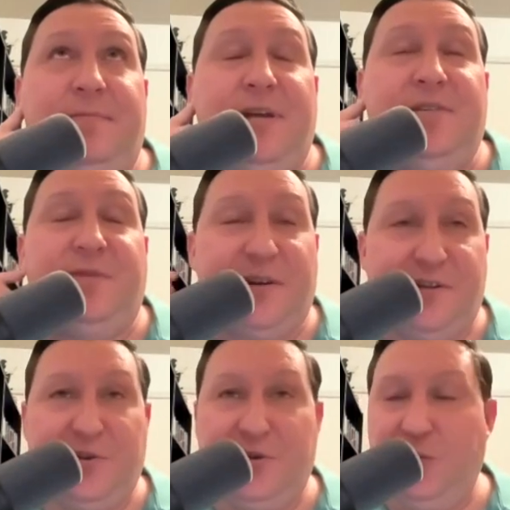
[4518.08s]
it's very
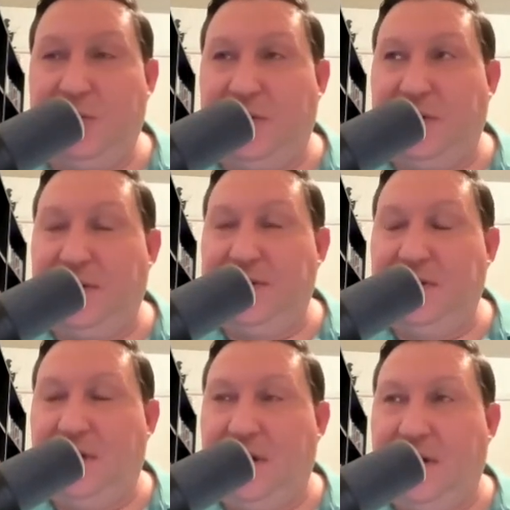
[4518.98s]
true because
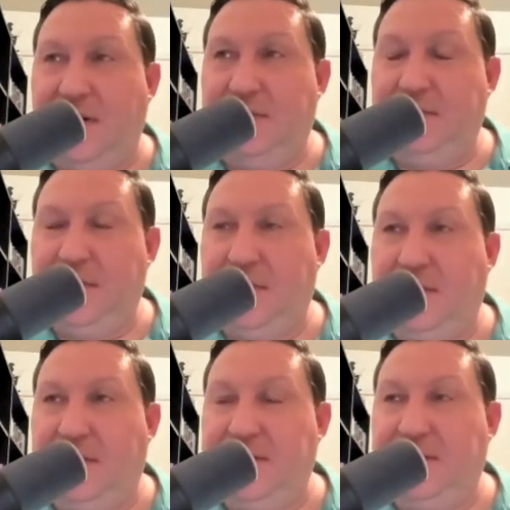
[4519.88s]

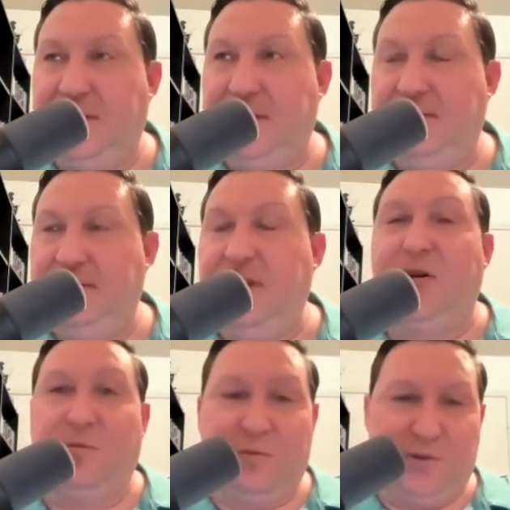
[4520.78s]
it's good,
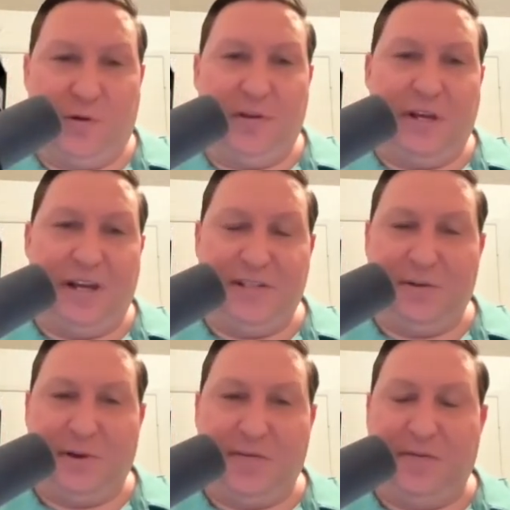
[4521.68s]
short lines are
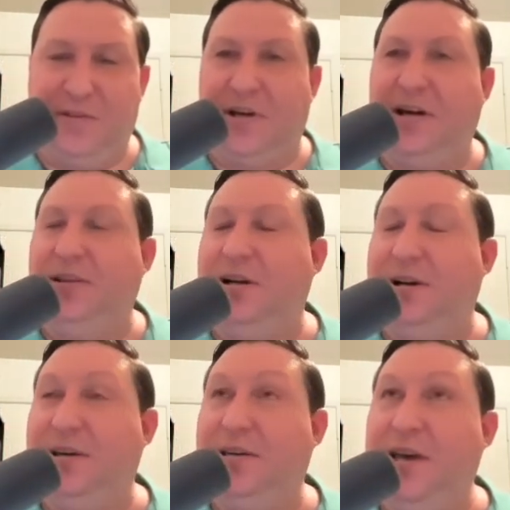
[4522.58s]
great for
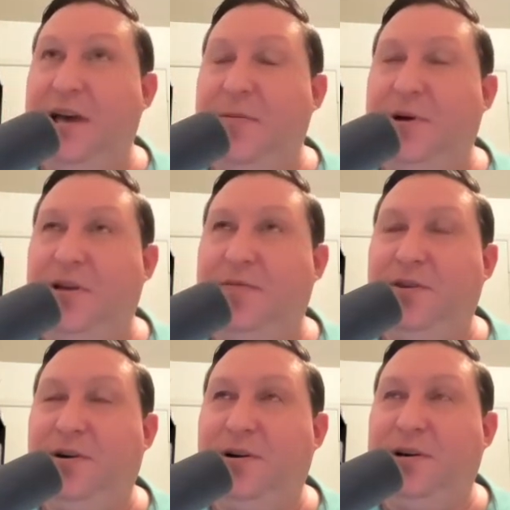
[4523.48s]
dialogue, but if
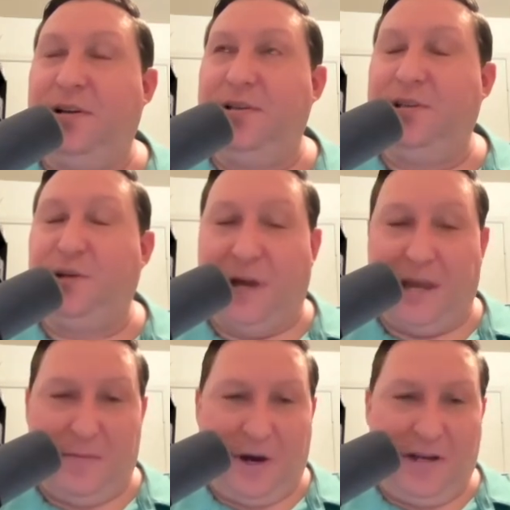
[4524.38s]
you are going to do
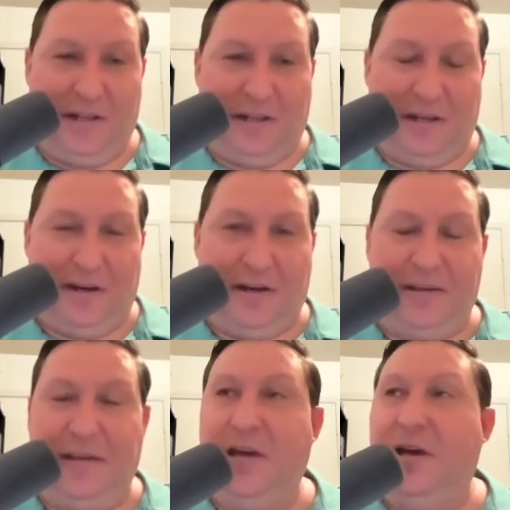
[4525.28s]
a
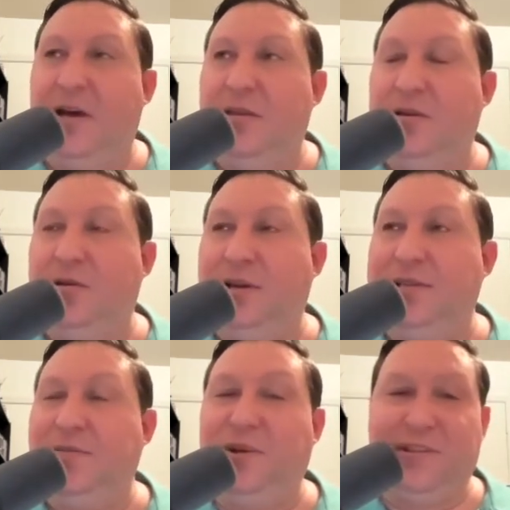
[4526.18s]
monologue, there
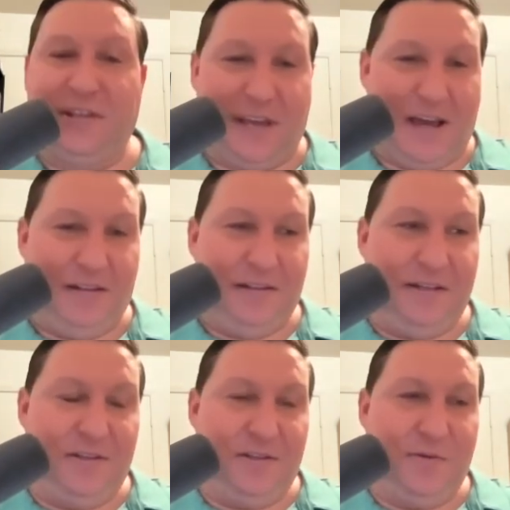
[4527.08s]
is a
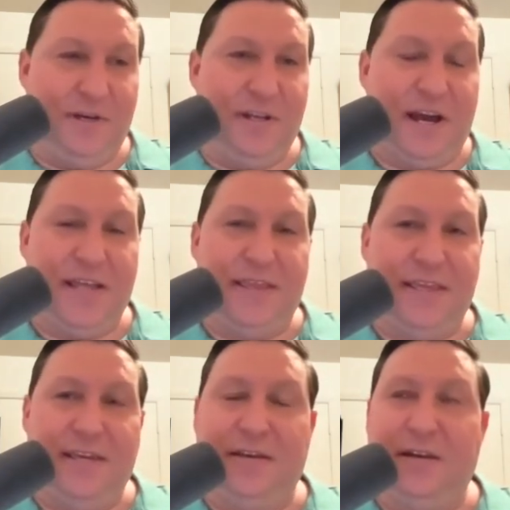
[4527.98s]
musicality to it. I
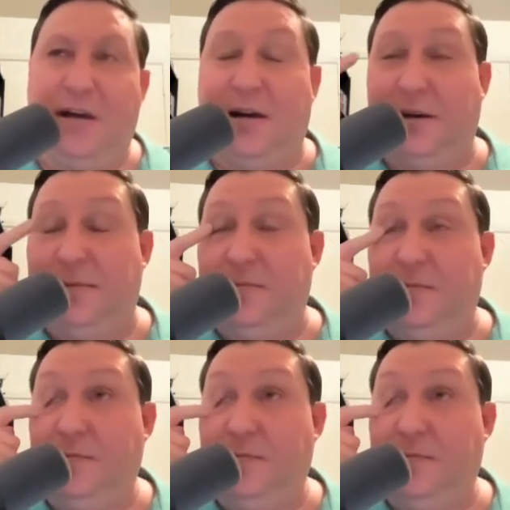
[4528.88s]
think the